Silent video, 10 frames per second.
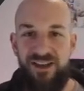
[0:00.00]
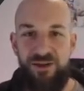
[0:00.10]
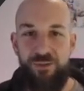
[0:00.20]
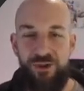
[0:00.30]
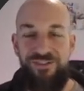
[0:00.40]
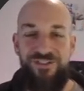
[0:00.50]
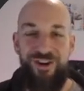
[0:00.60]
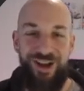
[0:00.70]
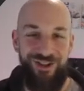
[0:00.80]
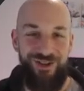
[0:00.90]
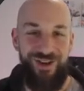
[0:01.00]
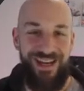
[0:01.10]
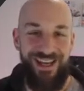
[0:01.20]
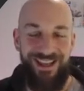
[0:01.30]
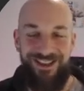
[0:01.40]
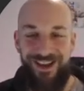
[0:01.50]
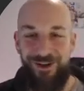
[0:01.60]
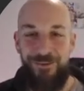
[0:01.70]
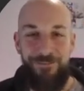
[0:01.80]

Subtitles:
it's really frustrating. So